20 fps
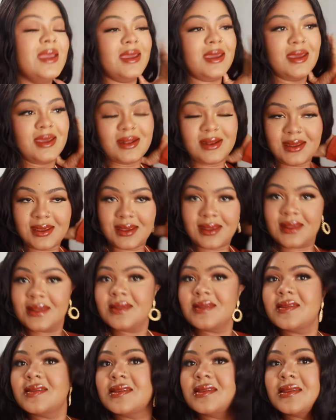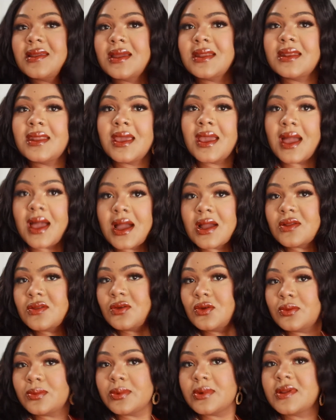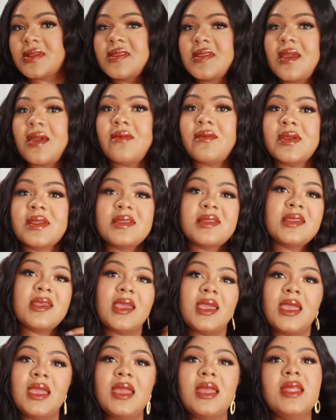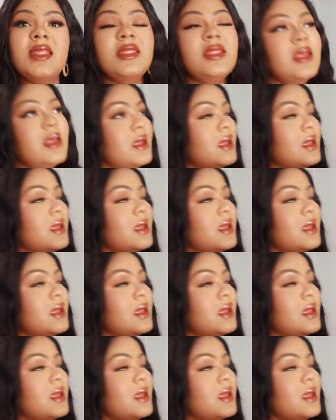It is Sunday, October 17th,